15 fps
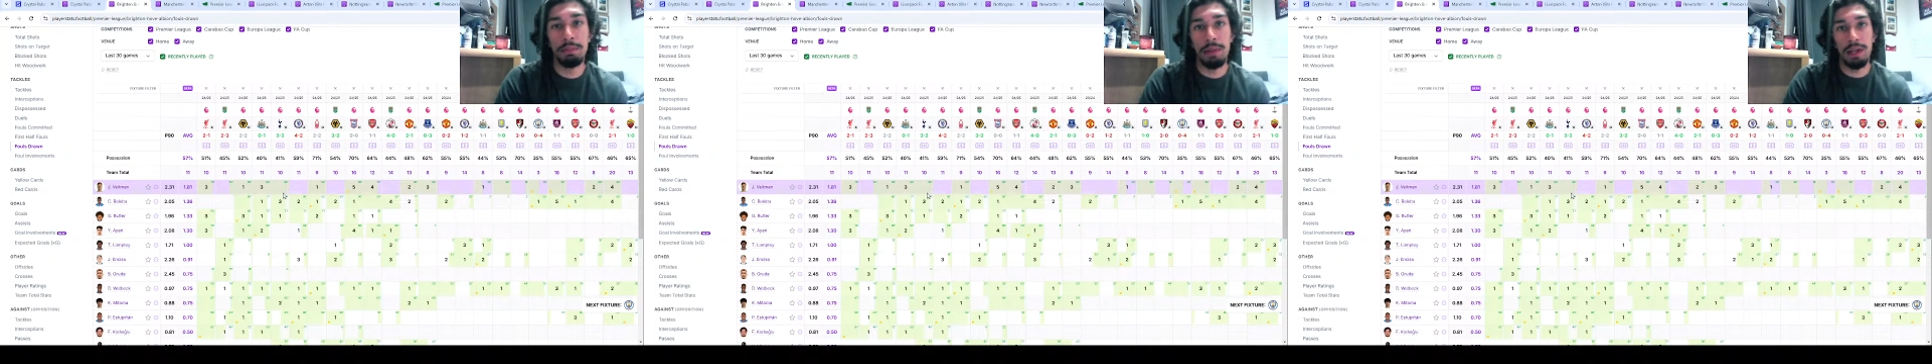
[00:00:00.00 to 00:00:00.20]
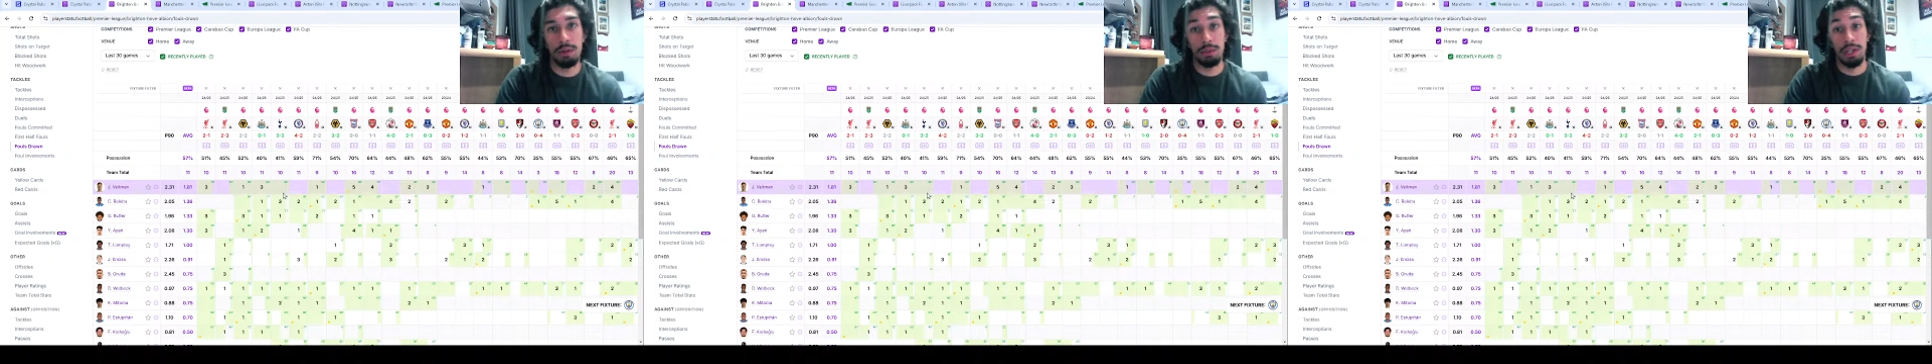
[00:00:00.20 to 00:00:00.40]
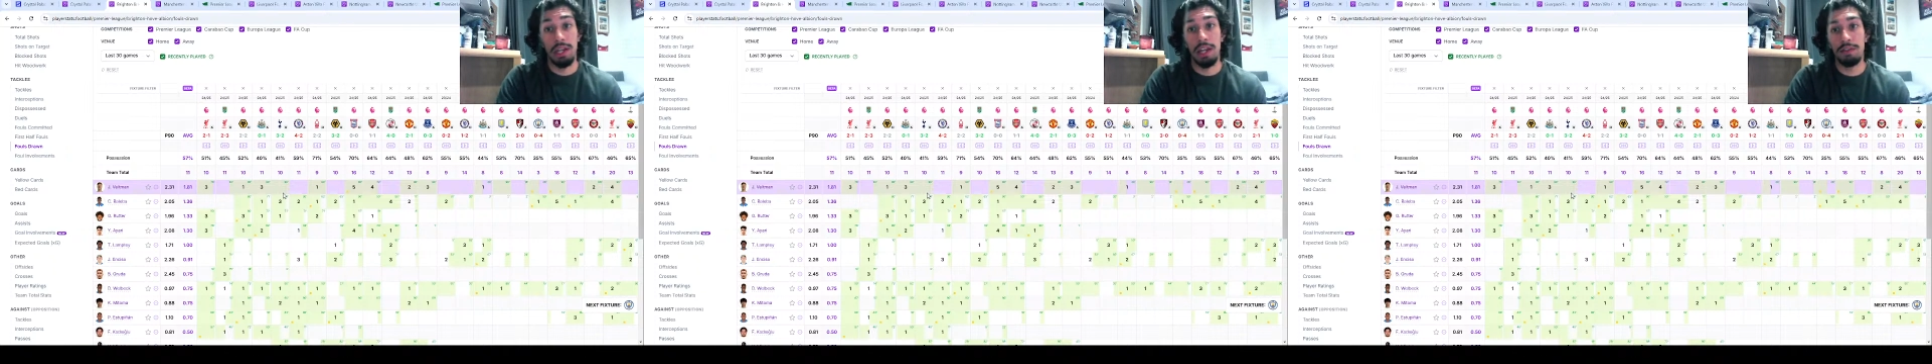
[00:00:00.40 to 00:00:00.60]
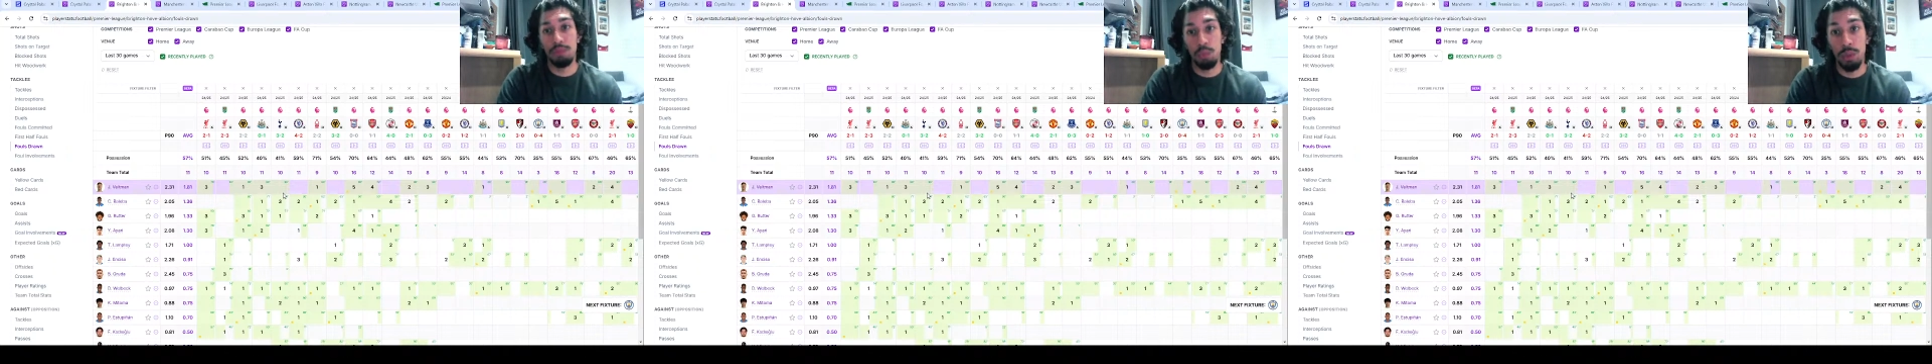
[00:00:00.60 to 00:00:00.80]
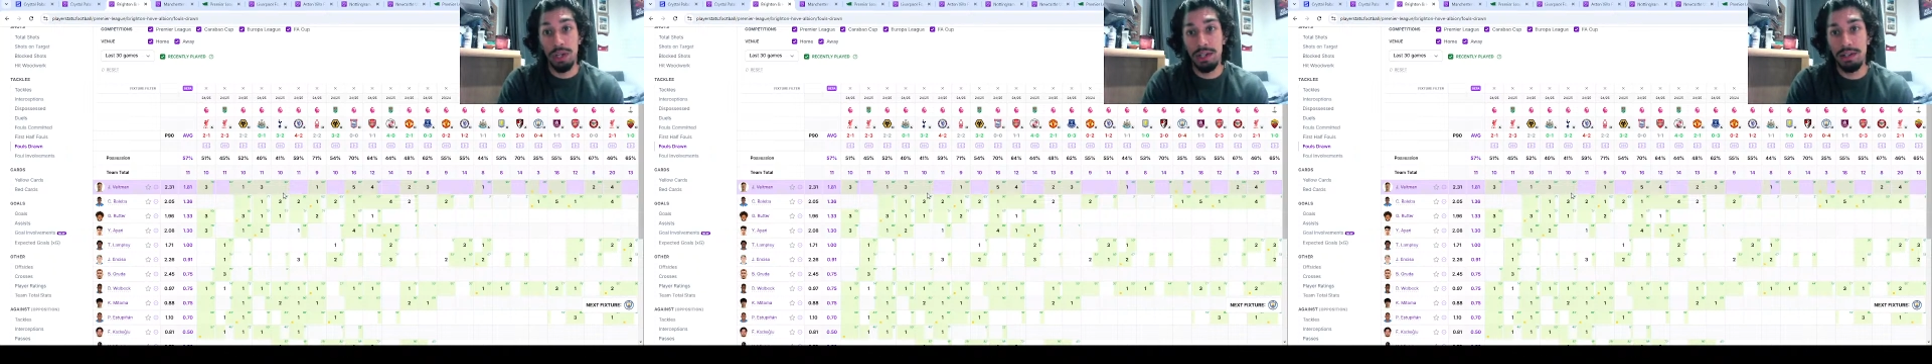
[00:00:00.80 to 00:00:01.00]
playing on the left
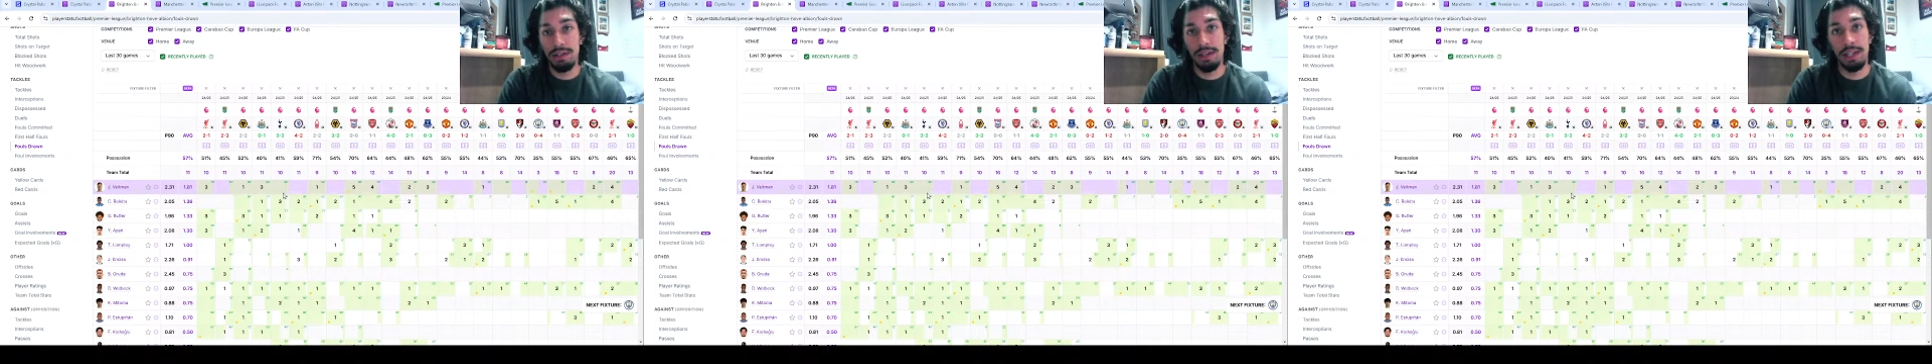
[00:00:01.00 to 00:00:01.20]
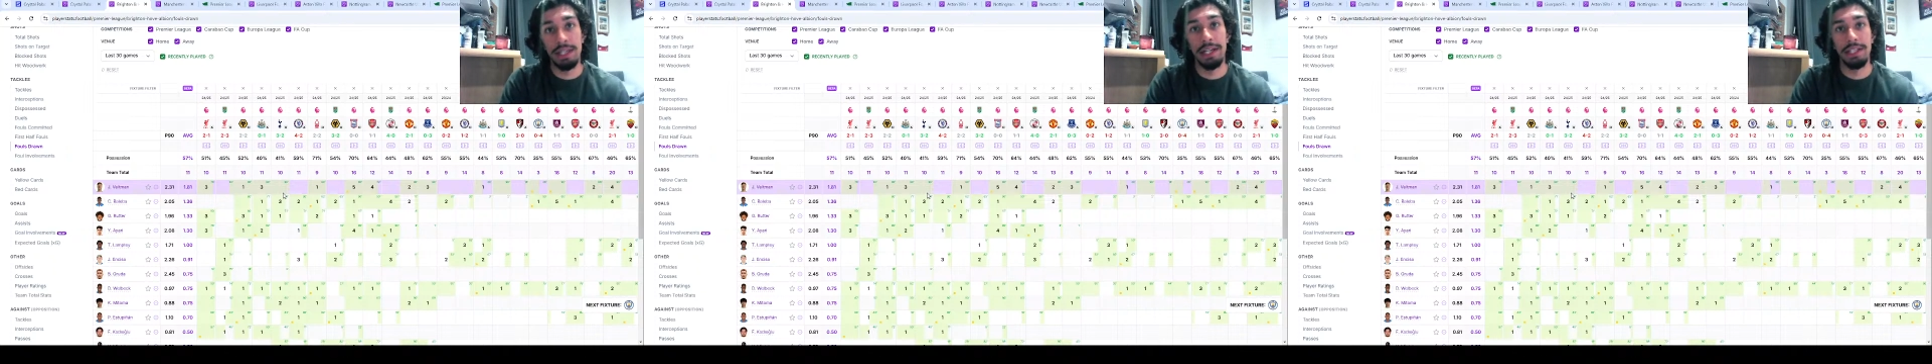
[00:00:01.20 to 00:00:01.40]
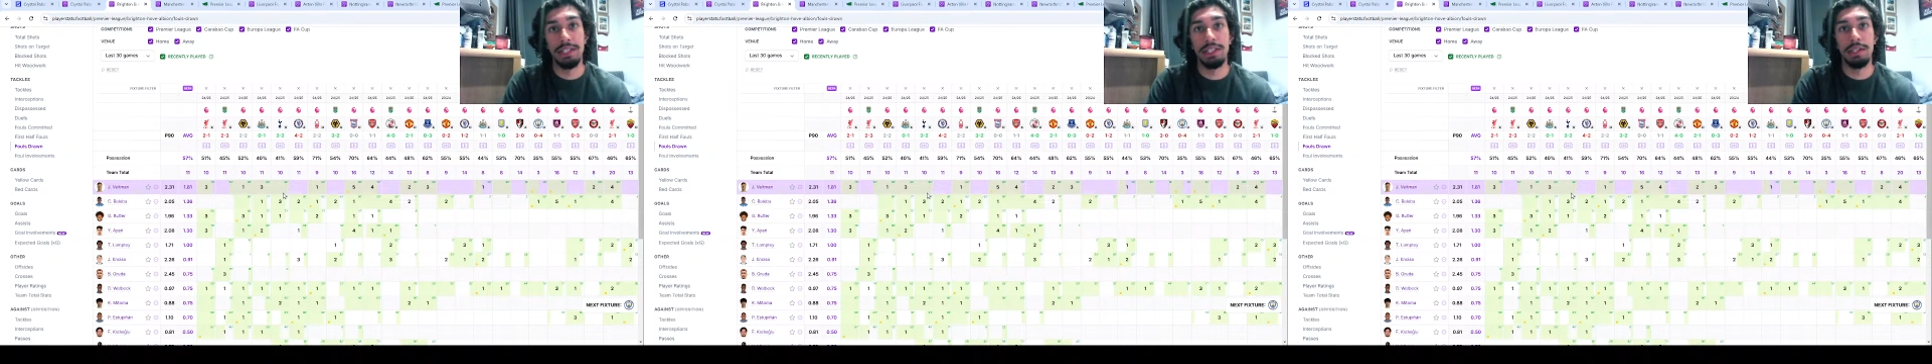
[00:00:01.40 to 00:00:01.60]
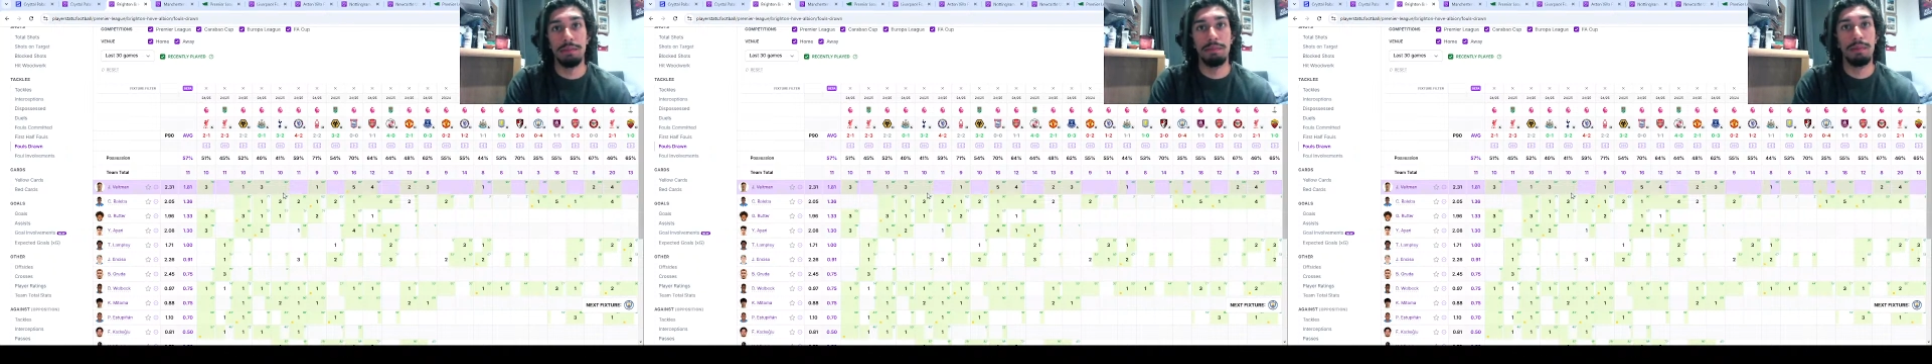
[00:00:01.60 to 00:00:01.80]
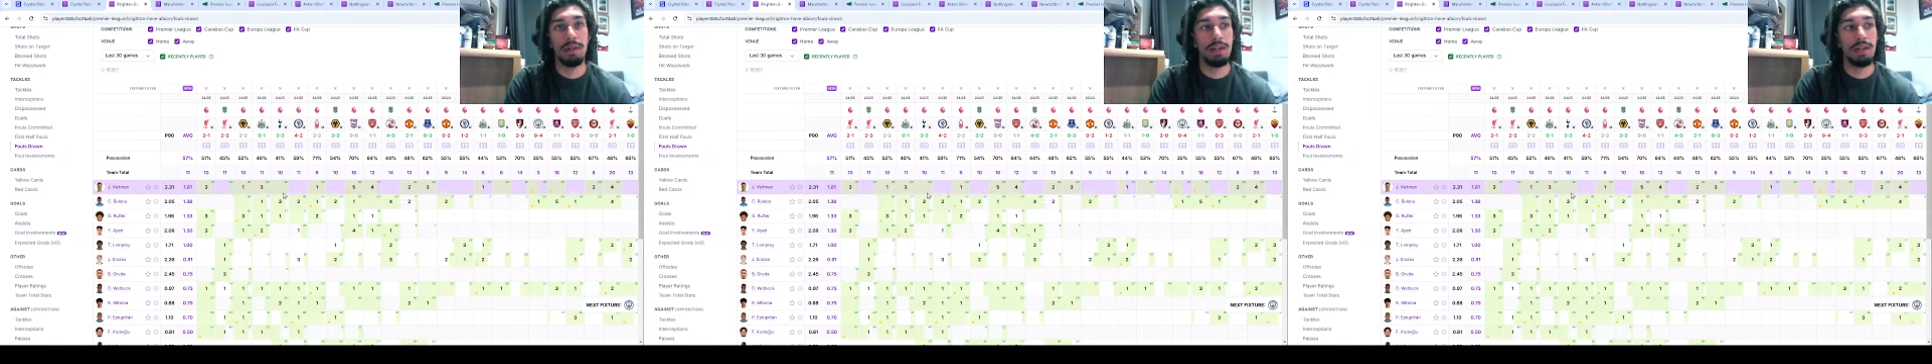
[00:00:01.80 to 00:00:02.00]
wing against him.